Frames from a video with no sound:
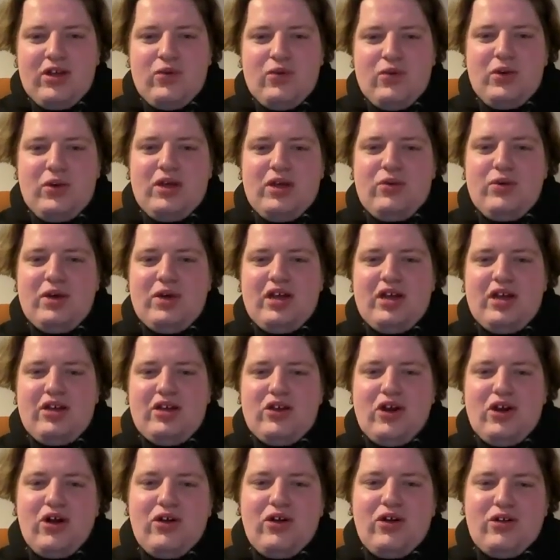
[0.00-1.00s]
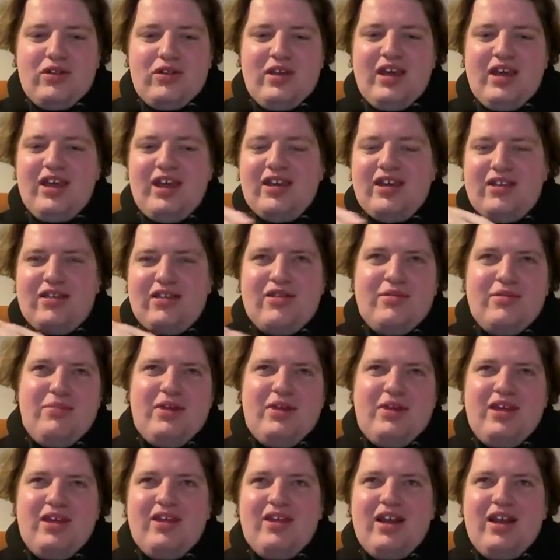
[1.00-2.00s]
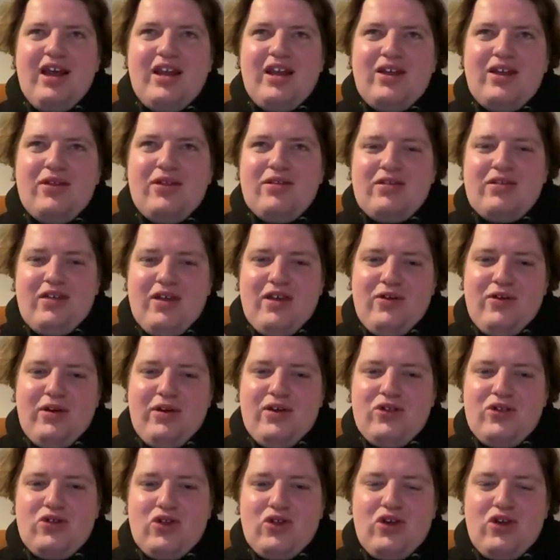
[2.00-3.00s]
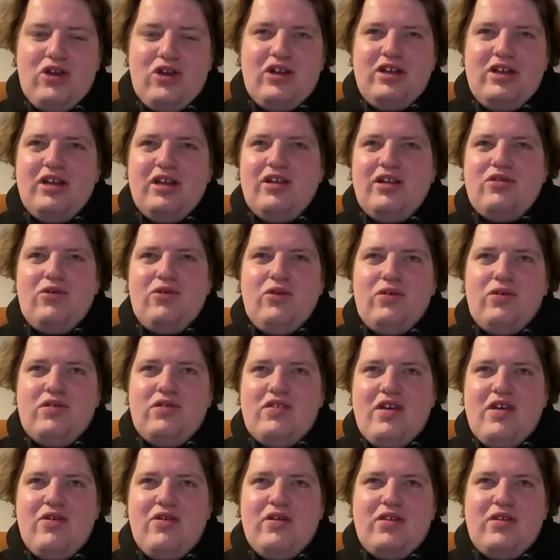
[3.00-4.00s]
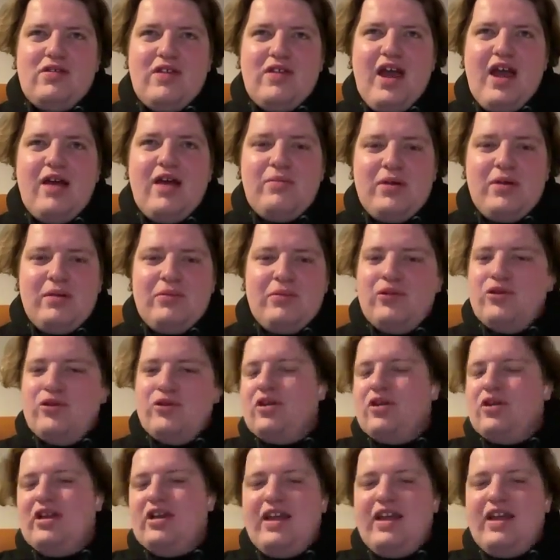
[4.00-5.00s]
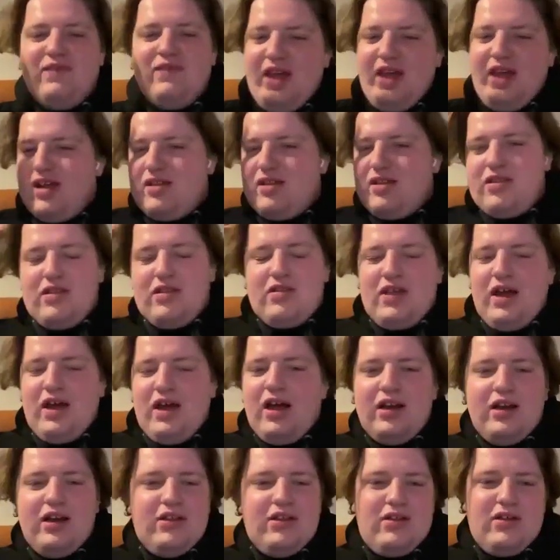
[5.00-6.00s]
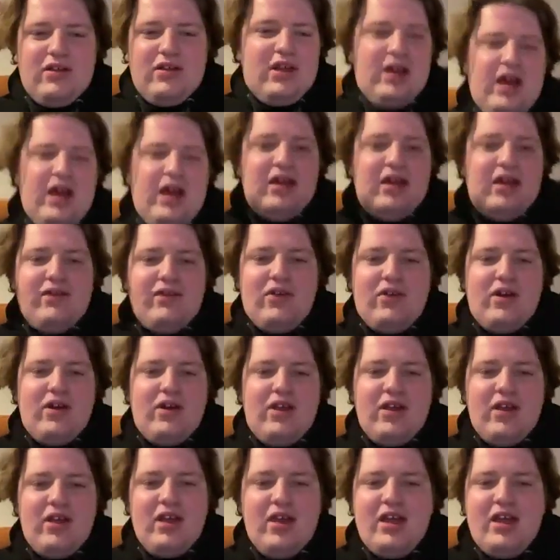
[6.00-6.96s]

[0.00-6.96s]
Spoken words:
We are not here to be like serious journalists or serious stat people. You can leave that to Scarlets and Cardiff. Right?